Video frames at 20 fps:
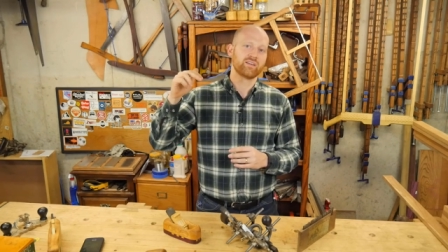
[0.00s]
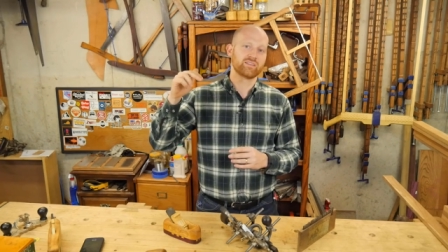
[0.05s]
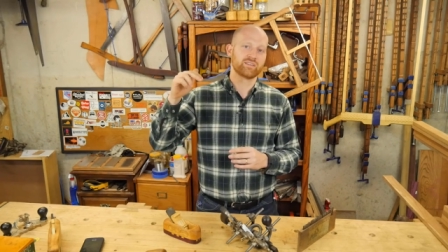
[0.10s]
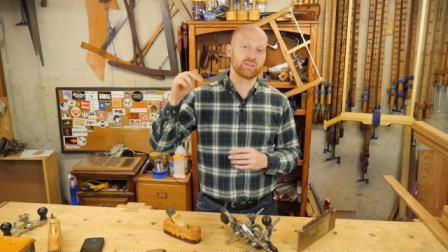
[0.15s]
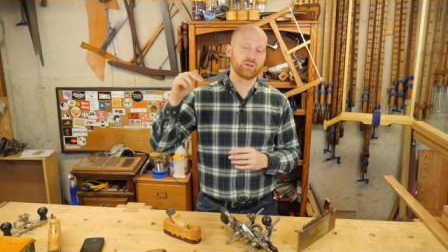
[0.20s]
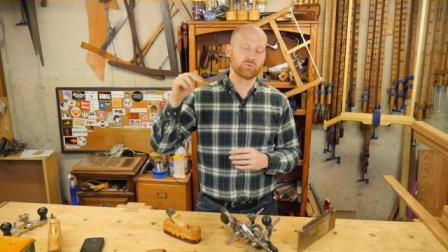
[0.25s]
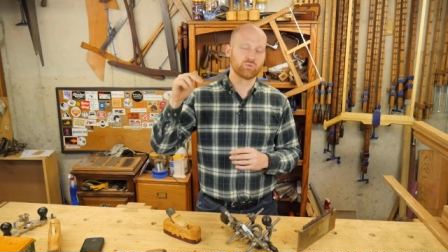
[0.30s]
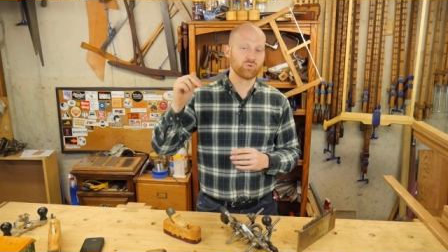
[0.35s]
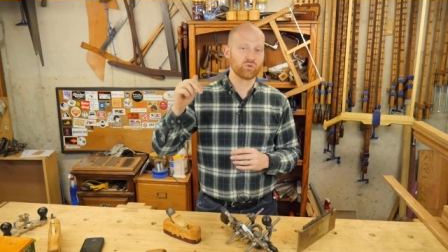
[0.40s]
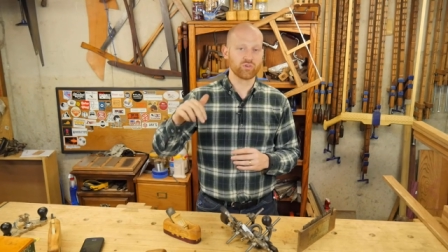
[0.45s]

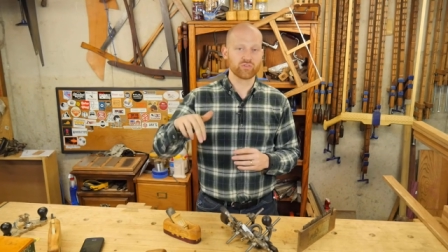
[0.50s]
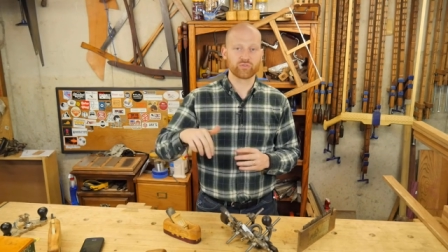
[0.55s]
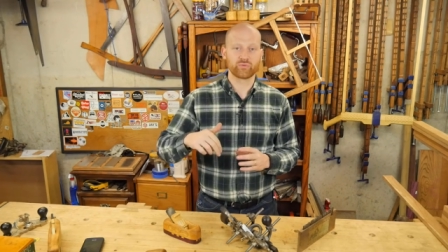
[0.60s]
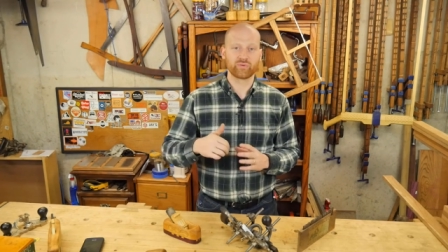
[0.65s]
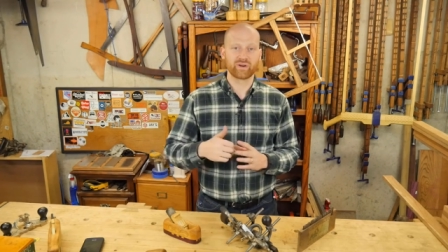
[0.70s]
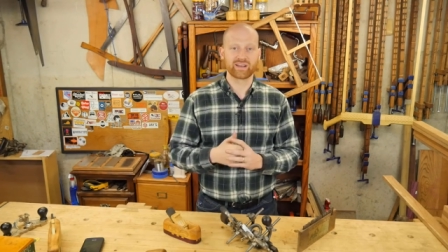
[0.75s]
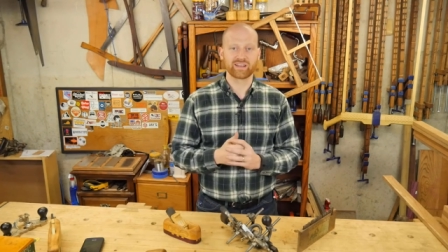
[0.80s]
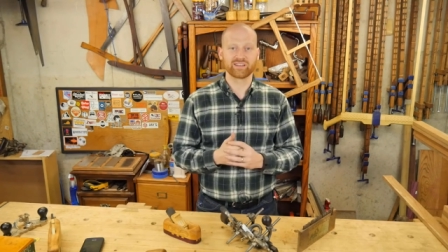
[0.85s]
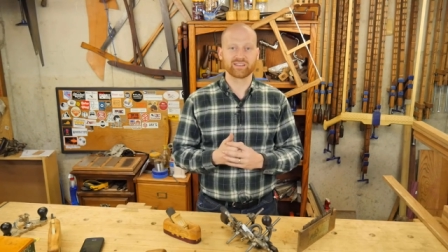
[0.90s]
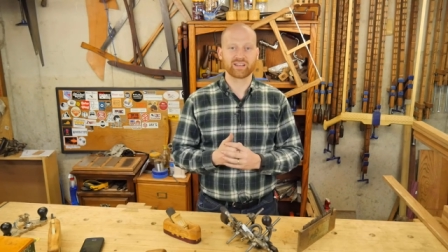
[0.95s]
the rules
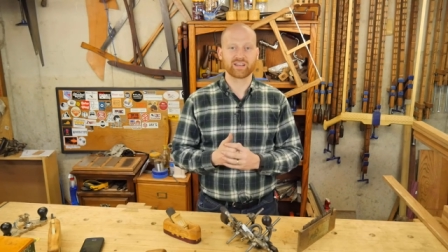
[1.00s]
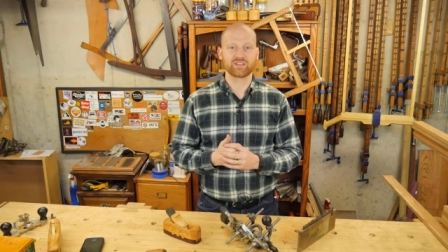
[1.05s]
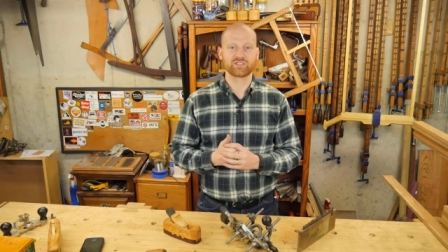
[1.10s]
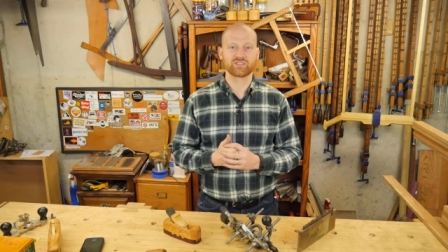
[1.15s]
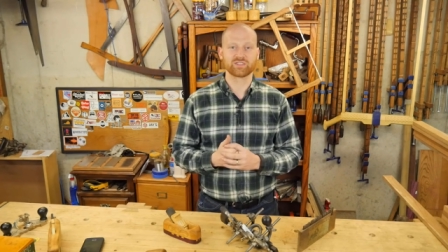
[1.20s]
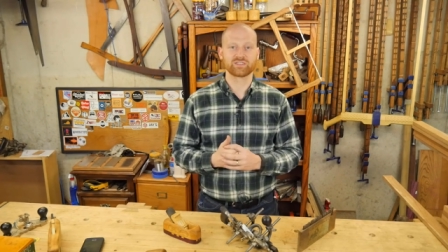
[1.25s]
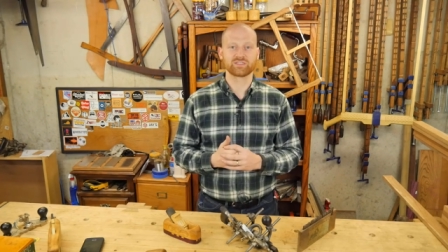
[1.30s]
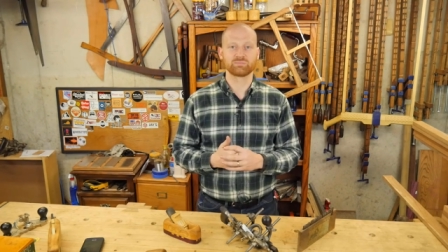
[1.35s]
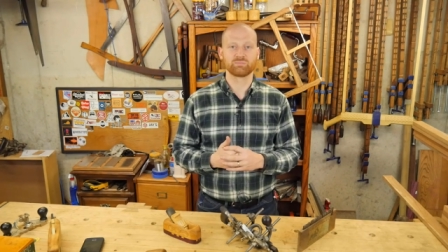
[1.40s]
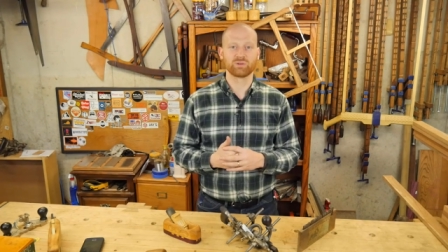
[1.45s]
and
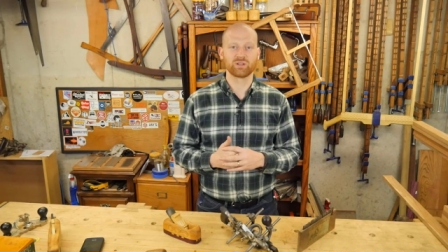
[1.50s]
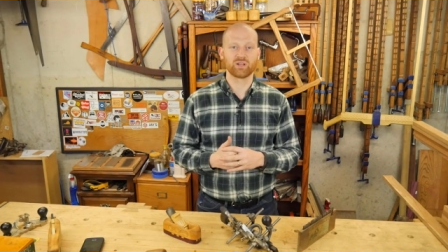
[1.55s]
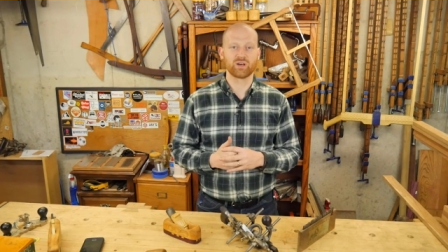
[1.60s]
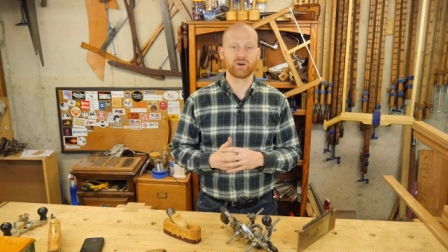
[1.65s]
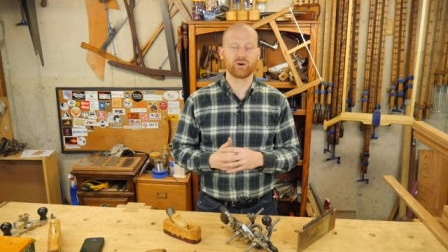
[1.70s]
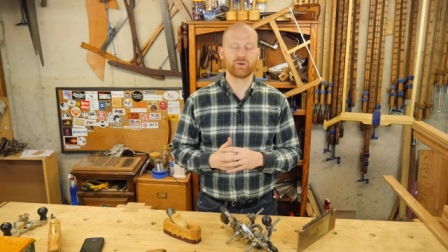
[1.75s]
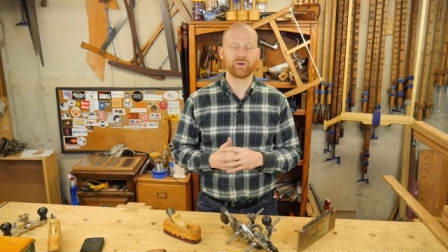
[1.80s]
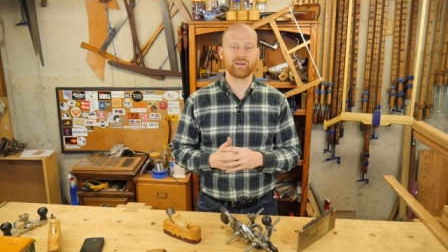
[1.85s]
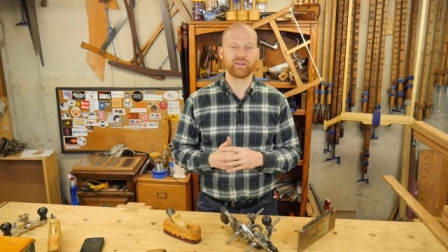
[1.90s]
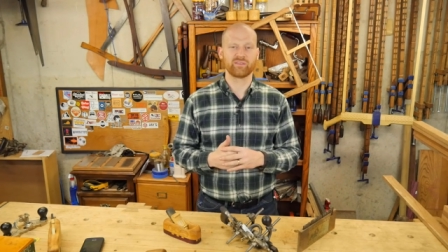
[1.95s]
regulations below,